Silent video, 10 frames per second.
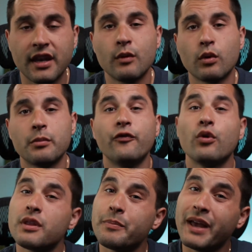than they were
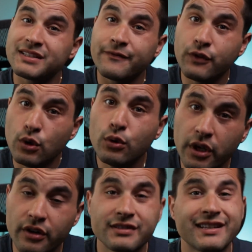before the past few
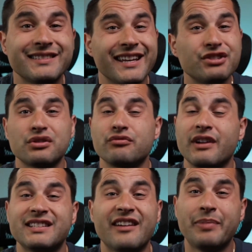years, since interest
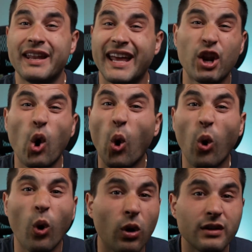rates have been at
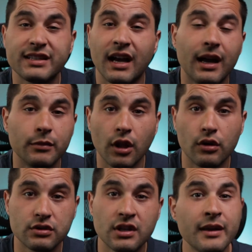all-time
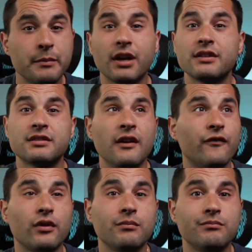lows. Because
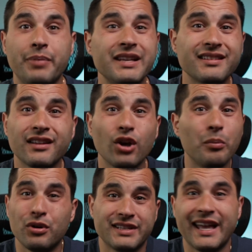for basically
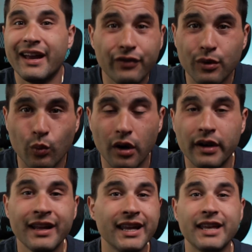almost
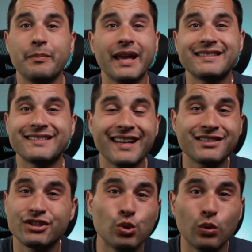everyone, it made
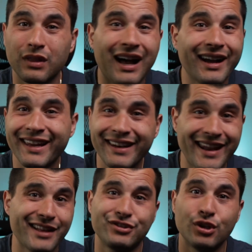sense to lock in
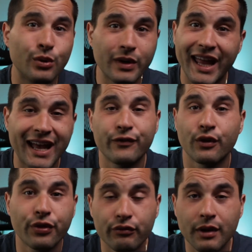that 2.5%
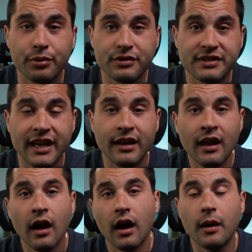or
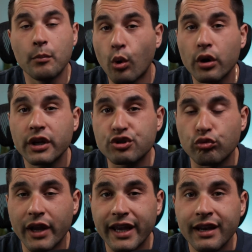3% mortgage
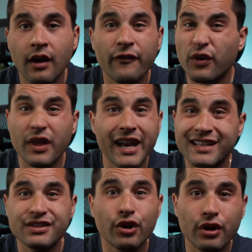rate for the
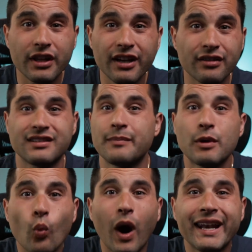next 30 years. I
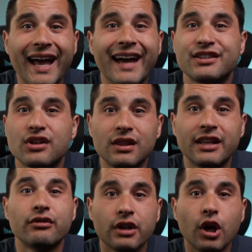mean, why not? It's
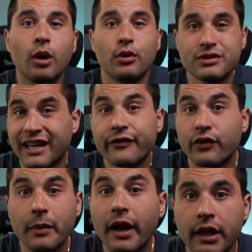literally almost like
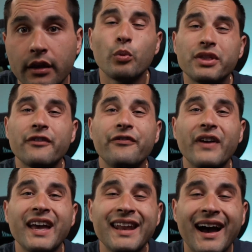free money. But with the
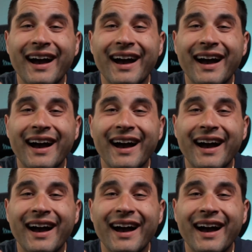Fed